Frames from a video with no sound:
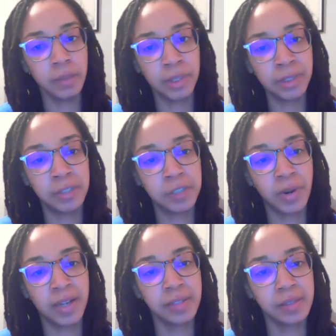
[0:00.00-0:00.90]
Plus, at these
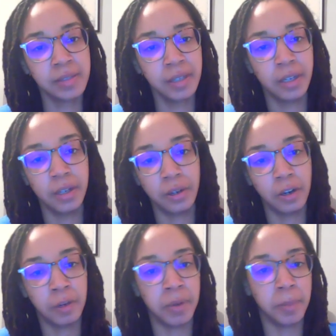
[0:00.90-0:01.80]
prices, you're
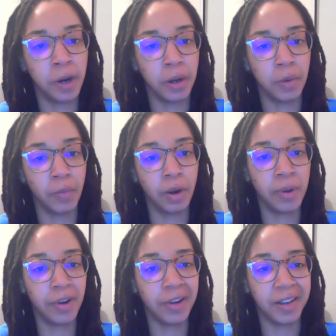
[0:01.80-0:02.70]
going to be burning
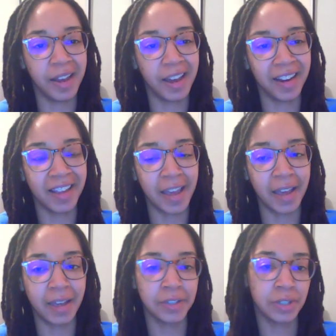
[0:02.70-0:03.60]
rubber and not
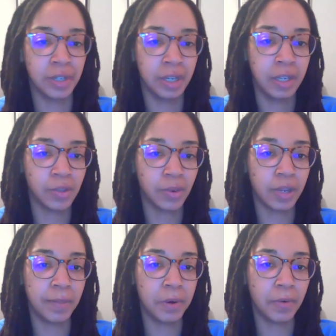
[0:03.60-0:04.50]
cash. So
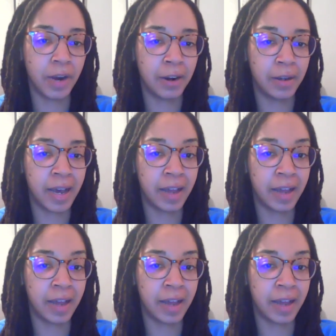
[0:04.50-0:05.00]
keep your ride or die